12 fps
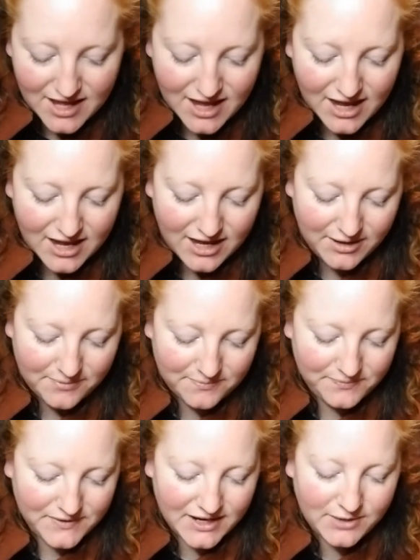I
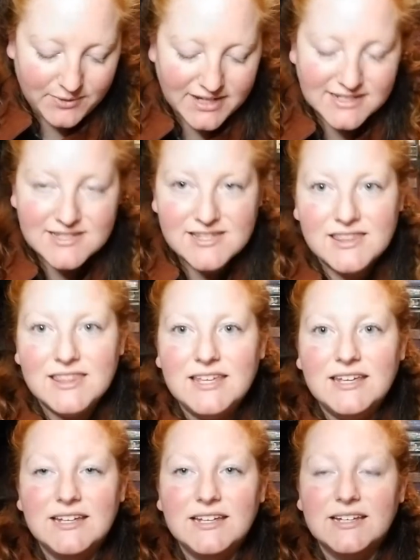
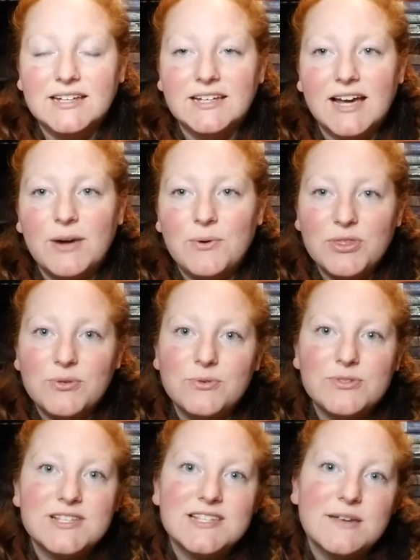went
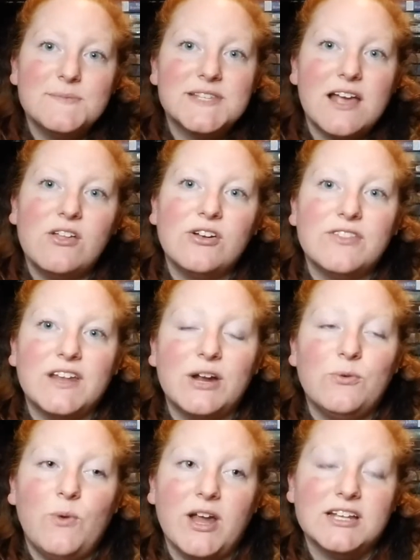through the same seller that I
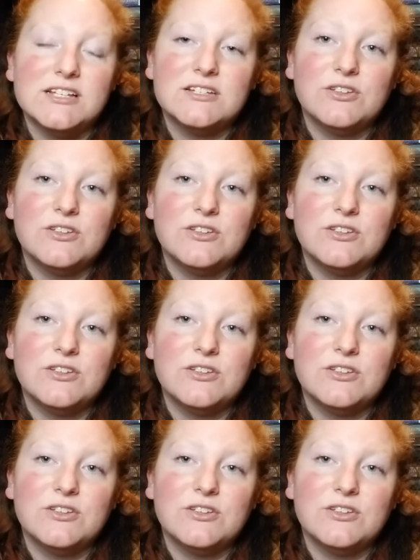went